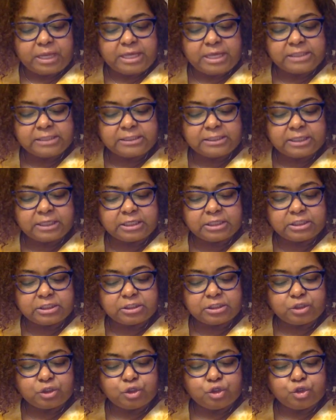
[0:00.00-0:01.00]
It says
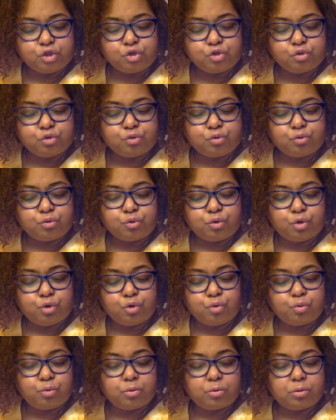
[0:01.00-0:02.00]
you
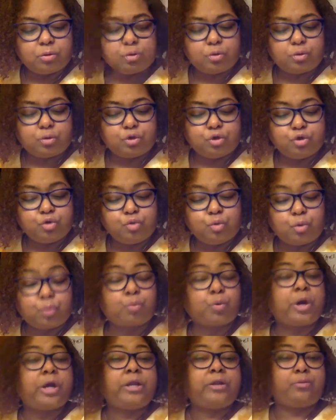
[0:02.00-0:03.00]
were
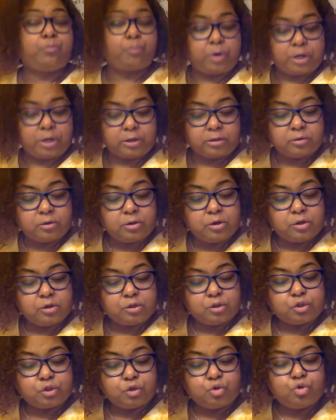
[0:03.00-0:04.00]
running well.
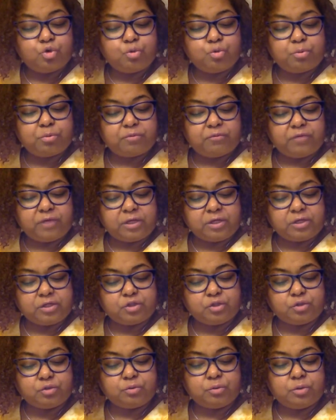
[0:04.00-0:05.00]
So who
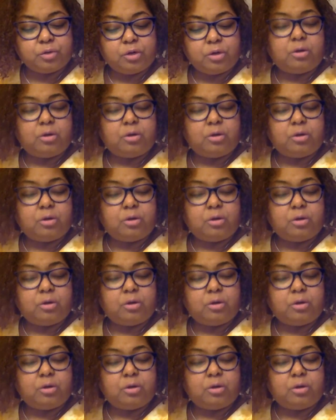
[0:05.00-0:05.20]
prevented you?